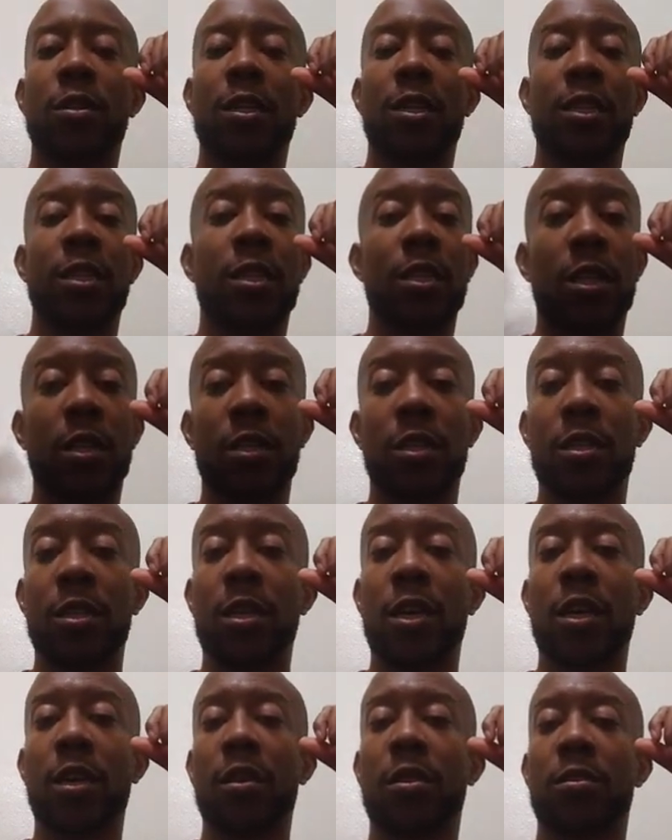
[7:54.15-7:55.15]
and sucks your
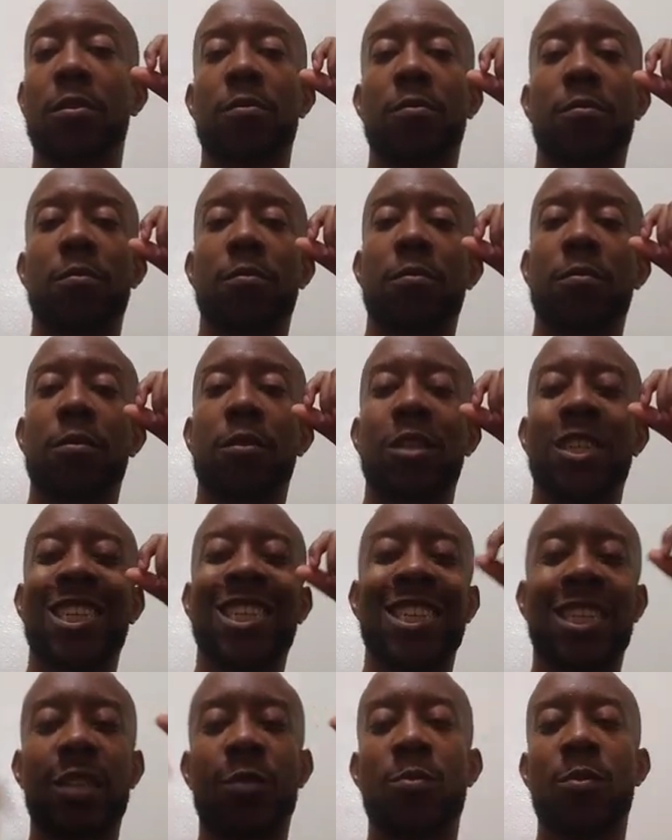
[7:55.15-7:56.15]
dick
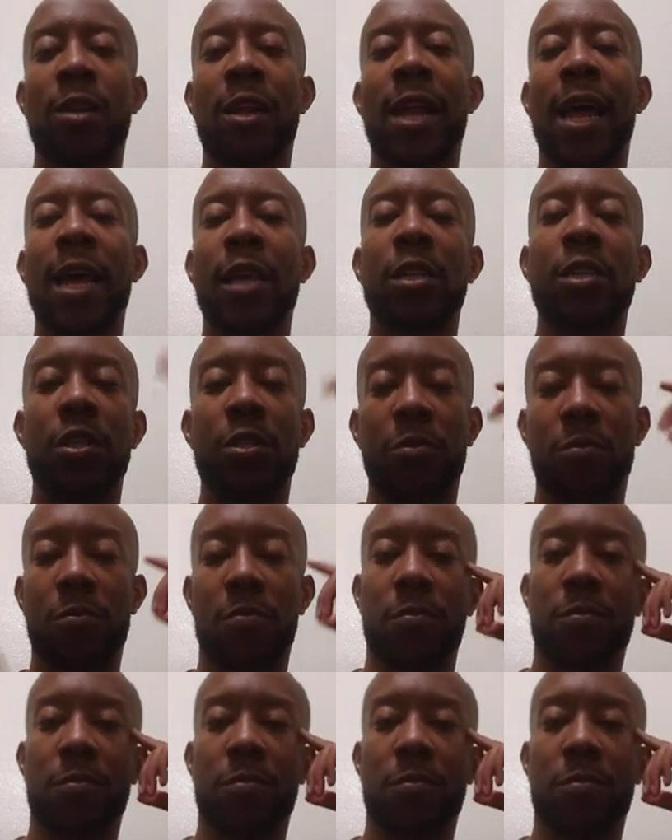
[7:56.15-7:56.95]
just to relax you.